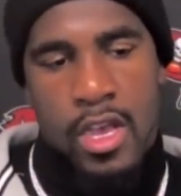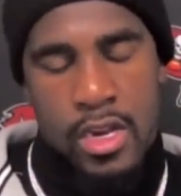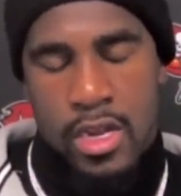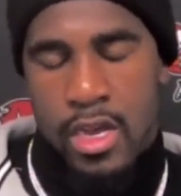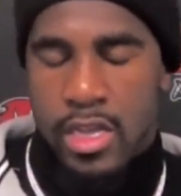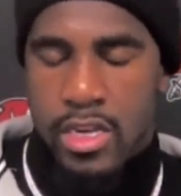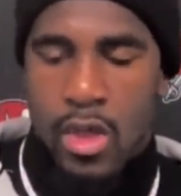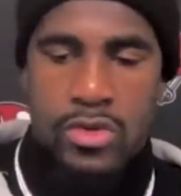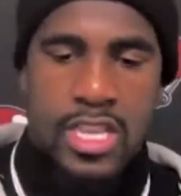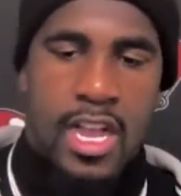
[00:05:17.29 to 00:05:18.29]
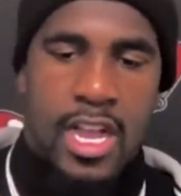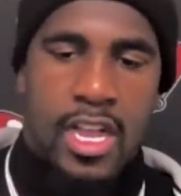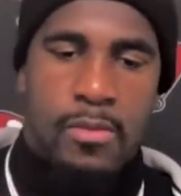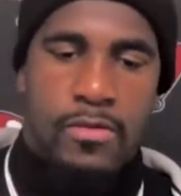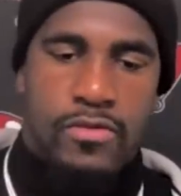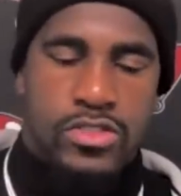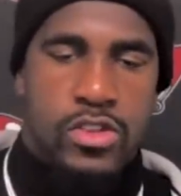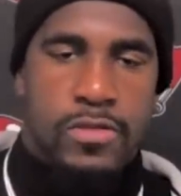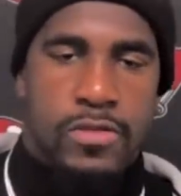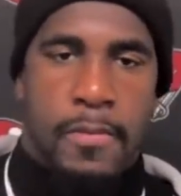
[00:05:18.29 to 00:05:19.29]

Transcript: and a long time coming for sure.